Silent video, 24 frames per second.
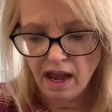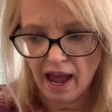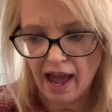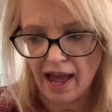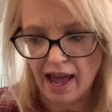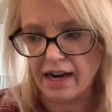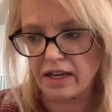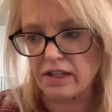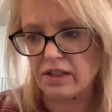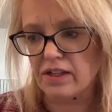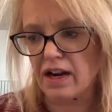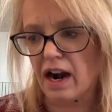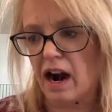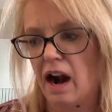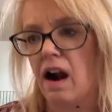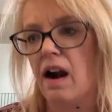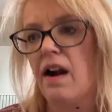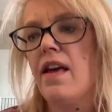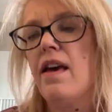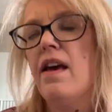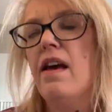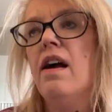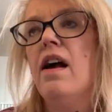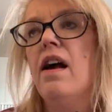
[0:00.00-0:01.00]
And it
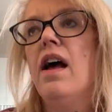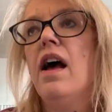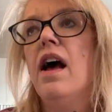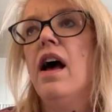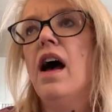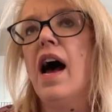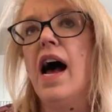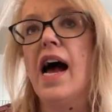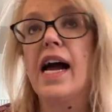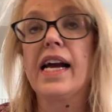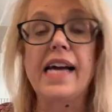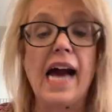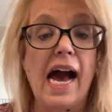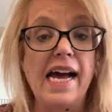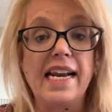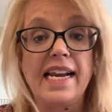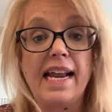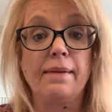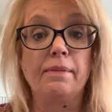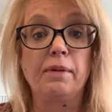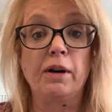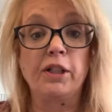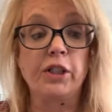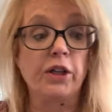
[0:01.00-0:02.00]
starred a guy
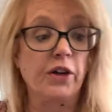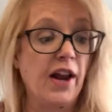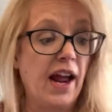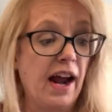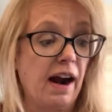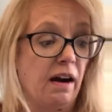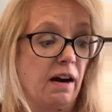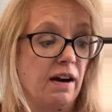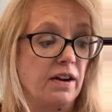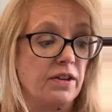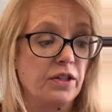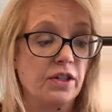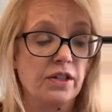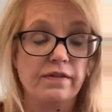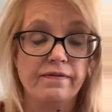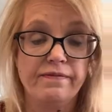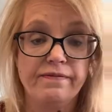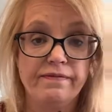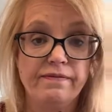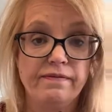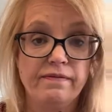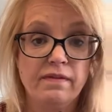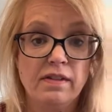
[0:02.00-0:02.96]
named Richard Harris